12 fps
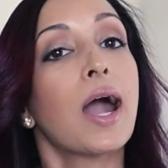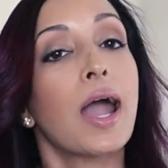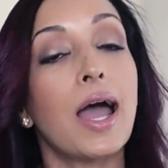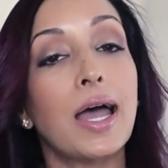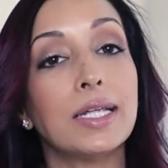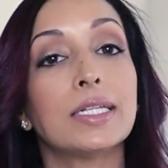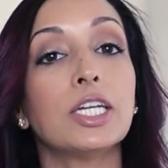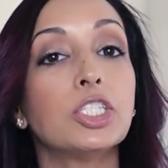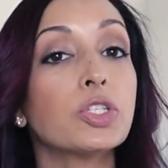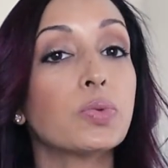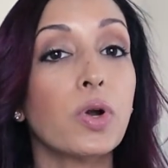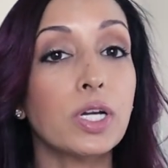And I
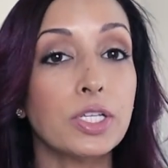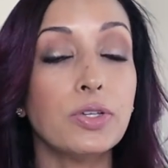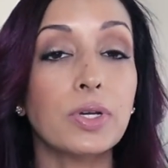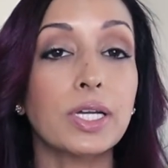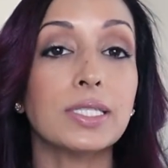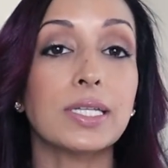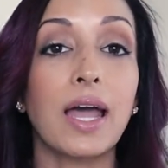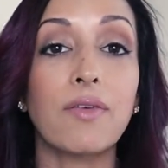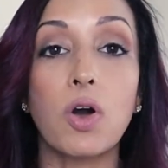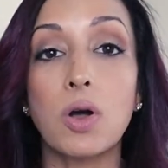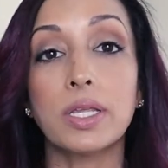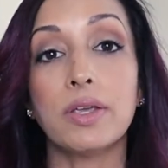just want you guys to
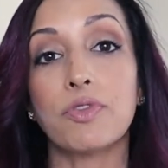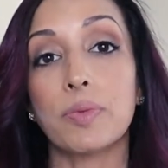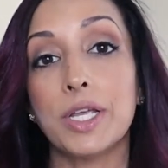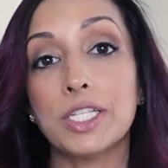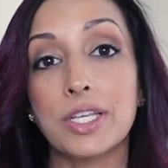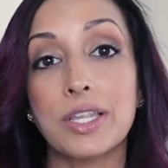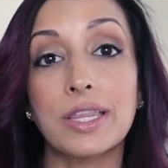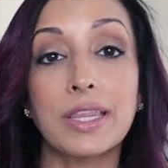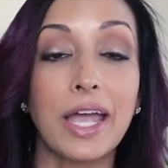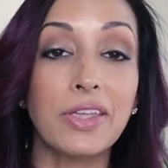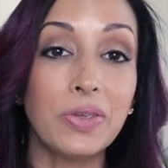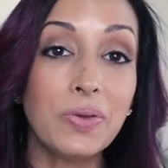have all the information that